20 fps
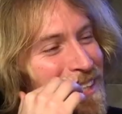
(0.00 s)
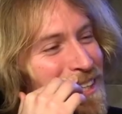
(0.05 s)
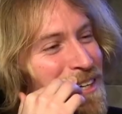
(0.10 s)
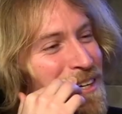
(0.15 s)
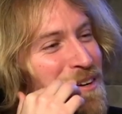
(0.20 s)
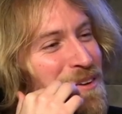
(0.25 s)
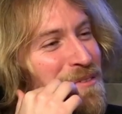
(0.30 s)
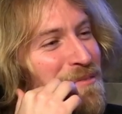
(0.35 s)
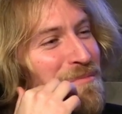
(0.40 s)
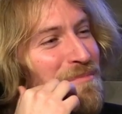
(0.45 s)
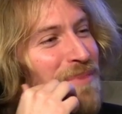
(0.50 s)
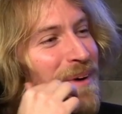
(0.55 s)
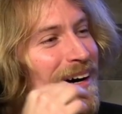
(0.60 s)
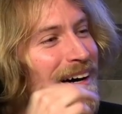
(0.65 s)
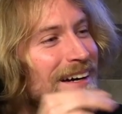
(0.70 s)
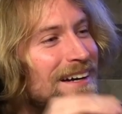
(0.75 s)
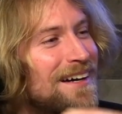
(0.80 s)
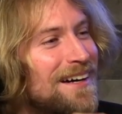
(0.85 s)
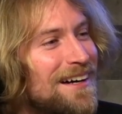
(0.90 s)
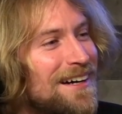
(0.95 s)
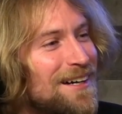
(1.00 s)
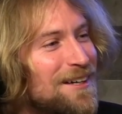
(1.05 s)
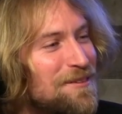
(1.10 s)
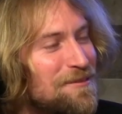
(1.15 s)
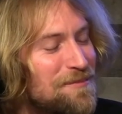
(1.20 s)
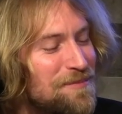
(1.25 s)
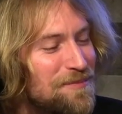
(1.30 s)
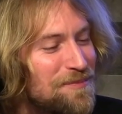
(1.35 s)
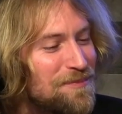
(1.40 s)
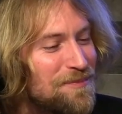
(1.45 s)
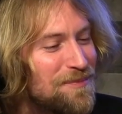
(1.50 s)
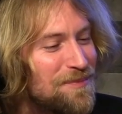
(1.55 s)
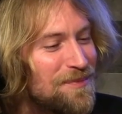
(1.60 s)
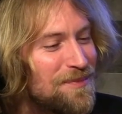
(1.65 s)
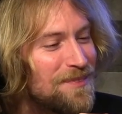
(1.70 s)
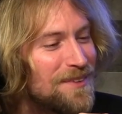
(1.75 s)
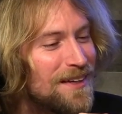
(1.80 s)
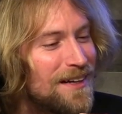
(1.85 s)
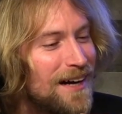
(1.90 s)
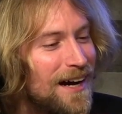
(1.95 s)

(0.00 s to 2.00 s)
sit down guys but um,